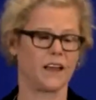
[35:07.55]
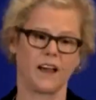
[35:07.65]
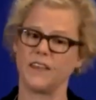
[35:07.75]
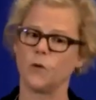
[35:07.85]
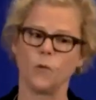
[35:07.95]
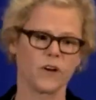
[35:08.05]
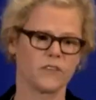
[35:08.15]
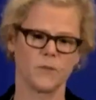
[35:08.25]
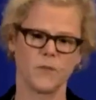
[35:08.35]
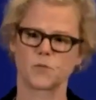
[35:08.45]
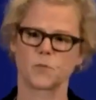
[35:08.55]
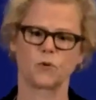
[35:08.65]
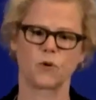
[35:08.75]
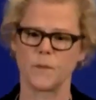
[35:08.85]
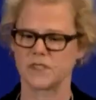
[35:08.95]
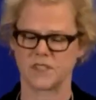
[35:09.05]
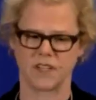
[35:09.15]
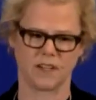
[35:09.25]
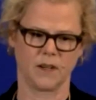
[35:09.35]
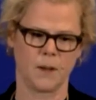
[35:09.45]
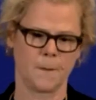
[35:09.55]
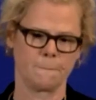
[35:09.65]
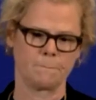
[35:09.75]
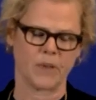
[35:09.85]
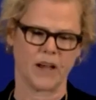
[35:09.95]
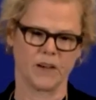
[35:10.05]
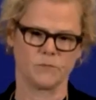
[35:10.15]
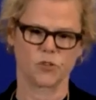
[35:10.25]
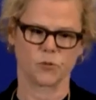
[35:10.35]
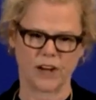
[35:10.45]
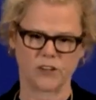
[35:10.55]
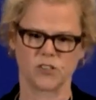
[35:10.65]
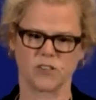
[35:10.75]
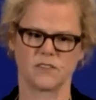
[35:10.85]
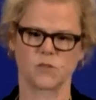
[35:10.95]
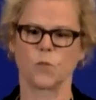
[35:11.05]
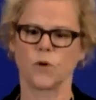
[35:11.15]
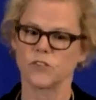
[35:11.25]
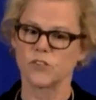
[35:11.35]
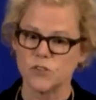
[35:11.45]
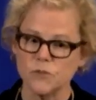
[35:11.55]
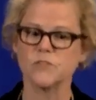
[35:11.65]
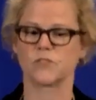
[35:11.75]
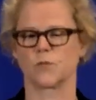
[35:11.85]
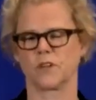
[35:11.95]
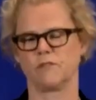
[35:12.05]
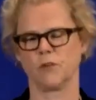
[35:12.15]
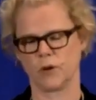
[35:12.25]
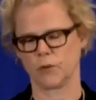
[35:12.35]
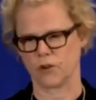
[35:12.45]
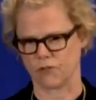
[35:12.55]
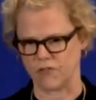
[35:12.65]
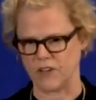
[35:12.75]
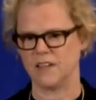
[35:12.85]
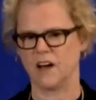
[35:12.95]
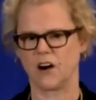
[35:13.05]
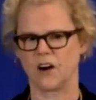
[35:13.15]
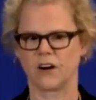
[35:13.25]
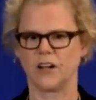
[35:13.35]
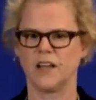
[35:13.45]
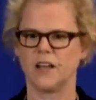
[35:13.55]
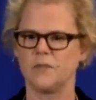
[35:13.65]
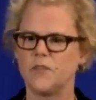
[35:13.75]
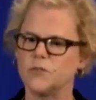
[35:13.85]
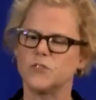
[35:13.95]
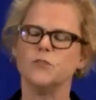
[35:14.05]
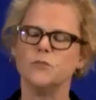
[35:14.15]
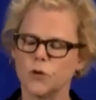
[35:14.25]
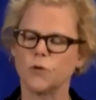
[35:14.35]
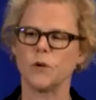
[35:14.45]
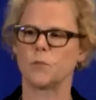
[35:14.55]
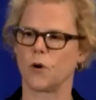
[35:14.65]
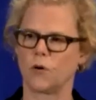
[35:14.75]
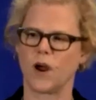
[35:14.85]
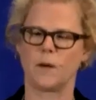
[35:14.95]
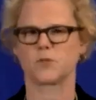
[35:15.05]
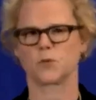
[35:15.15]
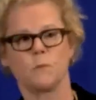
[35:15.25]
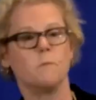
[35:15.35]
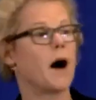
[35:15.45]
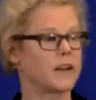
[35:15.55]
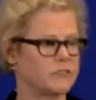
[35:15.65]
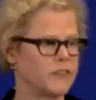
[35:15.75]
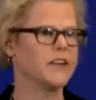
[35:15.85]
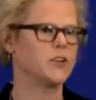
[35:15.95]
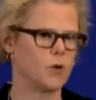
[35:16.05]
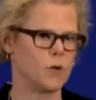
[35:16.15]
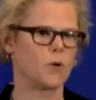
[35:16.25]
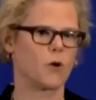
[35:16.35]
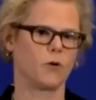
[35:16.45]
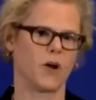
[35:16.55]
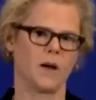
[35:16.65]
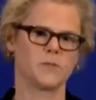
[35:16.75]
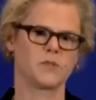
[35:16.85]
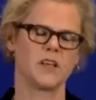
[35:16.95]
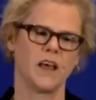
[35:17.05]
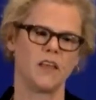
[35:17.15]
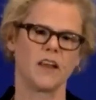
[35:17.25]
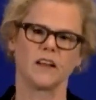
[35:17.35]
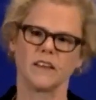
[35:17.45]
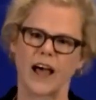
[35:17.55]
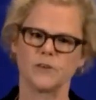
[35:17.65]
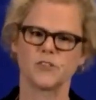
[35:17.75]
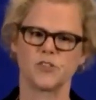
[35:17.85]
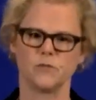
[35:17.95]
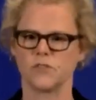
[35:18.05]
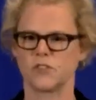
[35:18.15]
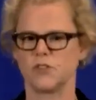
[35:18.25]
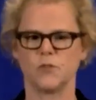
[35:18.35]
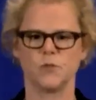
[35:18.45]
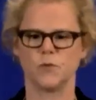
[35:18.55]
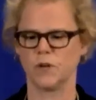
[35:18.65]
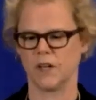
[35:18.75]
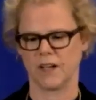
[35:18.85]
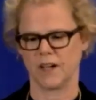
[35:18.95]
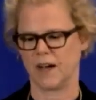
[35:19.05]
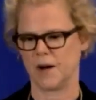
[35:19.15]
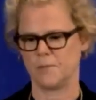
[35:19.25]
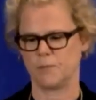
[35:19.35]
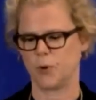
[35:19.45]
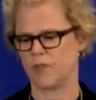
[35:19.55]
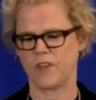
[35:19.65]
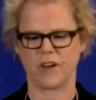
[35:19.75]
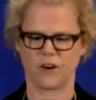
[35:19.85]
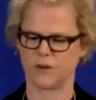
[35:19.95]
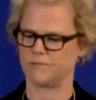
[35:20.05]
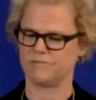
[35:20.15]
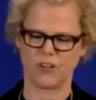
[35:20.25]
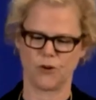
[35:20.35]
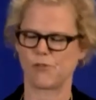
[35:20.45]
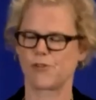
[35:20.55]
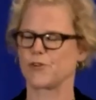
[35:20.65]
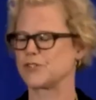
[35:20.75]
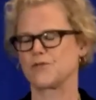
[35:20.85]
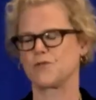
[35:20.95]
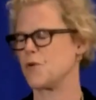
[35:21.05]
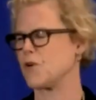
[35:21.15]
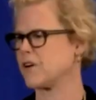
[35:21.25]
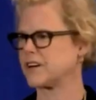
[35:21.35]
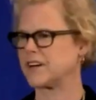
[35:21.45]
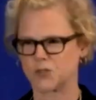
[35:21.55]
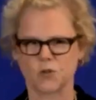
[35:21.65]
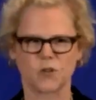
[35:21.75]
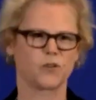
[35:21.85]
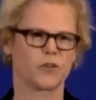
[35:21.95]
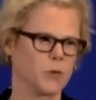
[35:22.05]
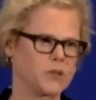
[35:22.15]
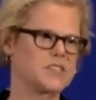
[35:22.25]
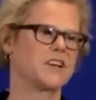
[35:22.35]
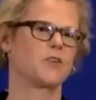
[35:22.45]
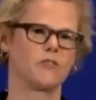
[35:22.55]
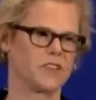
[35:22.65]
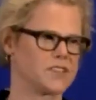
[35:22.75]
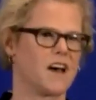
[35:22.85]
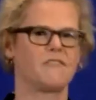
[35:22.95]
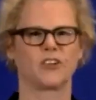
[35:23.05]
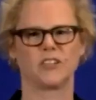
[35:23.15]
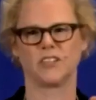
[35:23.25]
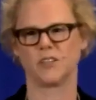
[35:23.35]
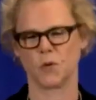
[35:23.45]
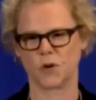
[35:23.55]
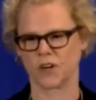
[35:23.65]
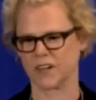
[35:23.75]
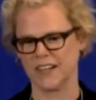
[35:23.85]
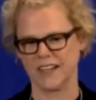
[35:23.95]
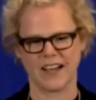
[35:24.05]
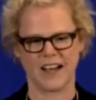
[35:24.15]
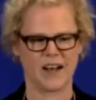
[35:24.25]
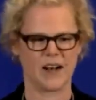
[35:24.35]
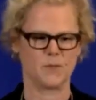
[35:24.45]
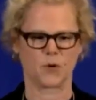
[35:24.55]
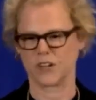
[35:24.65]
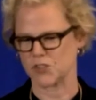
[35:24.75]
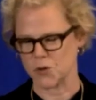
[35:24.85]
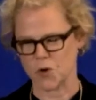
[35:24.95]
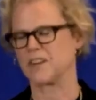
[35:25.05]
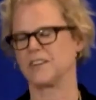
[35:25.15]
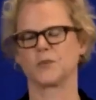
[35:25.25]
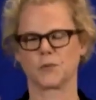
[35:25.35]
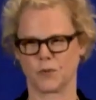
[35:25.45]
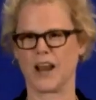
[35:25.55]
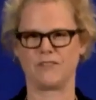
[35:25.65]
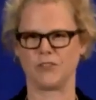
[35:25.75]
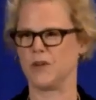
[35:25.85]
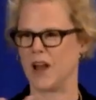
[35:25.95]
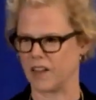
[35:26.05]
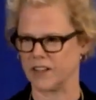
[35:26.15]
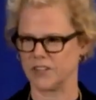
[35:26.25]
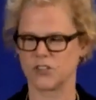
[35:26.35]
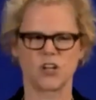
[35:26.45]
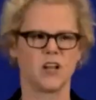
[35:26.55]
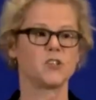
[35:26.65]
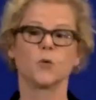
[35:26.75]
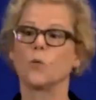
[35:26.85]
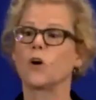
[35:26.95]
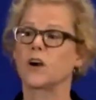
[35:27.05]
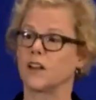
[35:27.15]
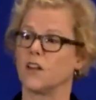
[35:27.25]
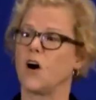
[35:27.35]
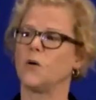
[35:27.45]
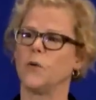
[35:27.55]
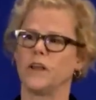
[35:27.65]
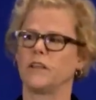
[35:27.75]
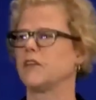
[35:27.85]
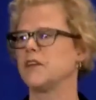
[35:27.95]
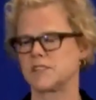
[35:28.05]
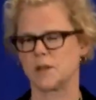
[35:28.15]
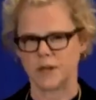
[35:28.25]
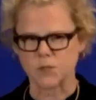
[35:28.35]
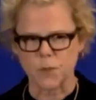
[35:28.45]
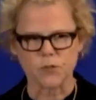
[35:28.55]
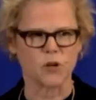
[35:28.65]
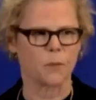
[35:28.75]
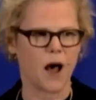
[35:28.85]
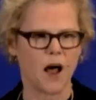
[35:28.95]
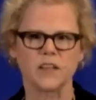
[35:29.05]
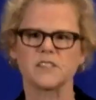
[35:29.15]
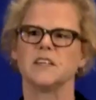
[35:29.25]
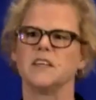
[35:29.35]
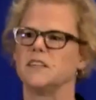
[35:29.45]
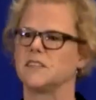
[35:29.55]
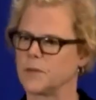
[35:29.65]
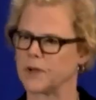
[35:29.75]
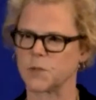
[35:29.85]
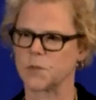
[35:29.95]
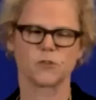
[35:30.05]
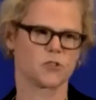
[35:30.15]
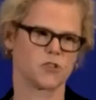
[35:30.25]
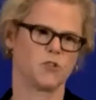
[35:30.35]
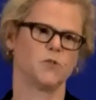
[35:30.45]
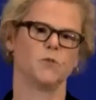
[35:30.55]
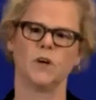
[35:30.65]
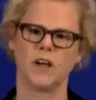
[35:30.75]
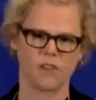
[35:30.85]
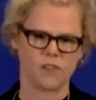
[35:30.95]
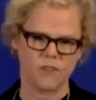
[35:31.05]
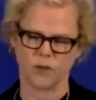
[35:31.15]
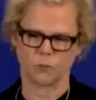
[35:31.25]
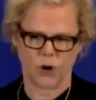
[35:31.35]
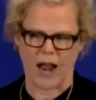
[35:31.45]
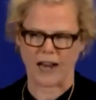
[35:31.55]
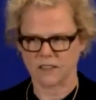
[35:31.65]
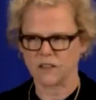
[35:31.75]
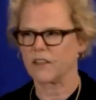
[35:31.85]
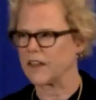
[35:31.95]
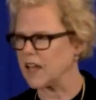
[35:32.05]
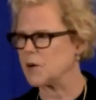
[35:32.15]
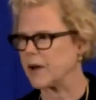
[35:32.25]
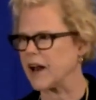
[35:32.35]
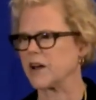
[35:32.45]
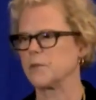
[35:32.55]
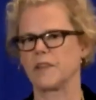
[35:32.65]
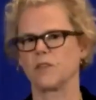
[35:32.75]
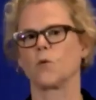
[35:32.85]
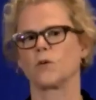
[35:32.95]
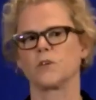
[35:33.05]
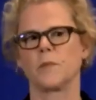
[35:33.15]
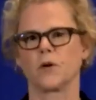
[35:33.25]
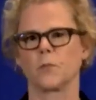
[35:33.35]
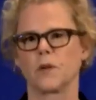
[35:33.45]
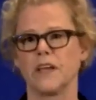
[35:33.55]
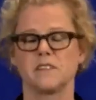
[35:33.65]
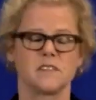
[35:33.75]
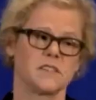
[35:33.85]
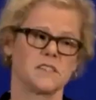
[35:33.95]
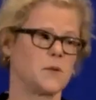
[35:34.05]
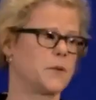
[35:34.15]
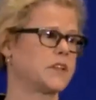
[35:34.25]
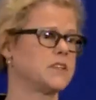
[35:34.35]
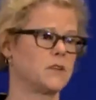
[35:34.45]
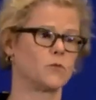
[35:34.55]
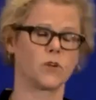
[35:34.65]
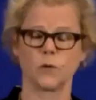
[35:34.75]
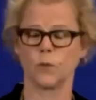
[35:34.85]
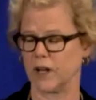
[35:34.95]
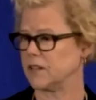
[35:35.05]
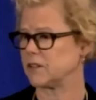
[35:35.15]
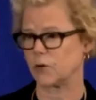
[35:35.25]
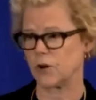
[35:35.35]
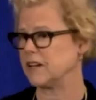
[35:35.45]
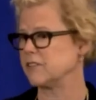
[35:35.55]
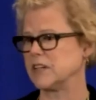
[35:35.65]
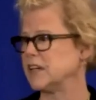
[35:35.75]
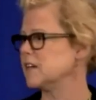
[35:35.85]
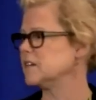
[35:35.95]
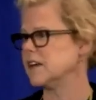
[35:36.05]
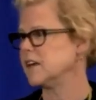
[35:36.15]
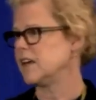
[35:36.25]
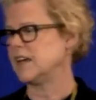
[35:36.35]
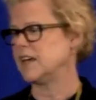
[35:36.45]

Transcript: I, I think one of the most promising uh, directions where students are really voting with their feet are those new degree programs or modified degree programs that allow students to um, put their you know, thirst for cultural or linguistic or philosophical or, um, or historical or what have you knowledge to work along with some exposure to policy, some exposure to you know, practical thinking about how to make the world a better place that's typically done really well and creatively in,